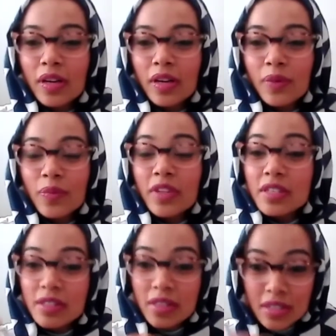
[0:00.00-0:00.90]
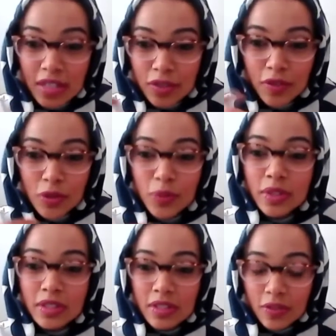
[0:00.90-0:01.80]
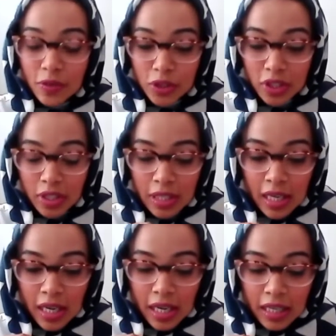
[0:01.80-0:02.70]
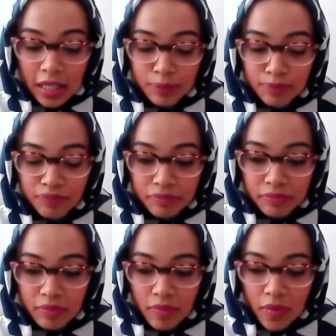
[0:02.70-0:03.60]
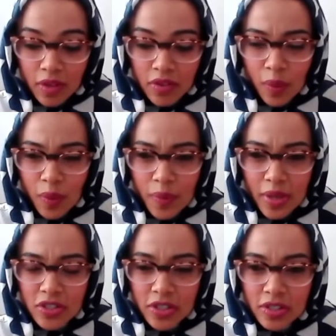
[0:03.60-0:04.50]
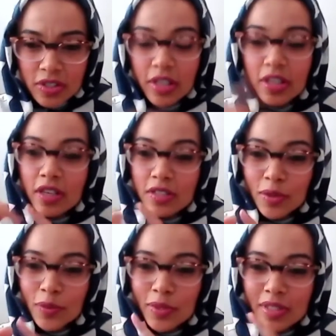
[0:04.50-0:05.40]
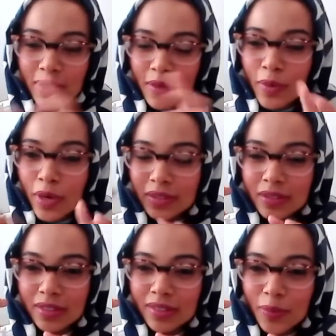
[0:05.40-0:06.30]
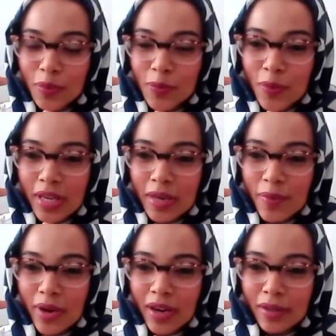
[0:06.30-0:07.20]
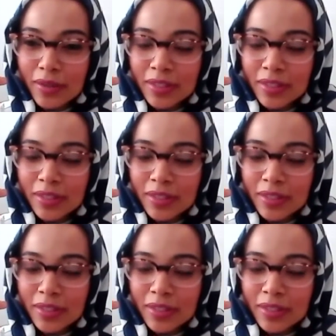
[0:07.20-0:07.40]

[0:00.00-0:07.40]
these individuals for sure. So we mentioned, so it was about, we were speaking about.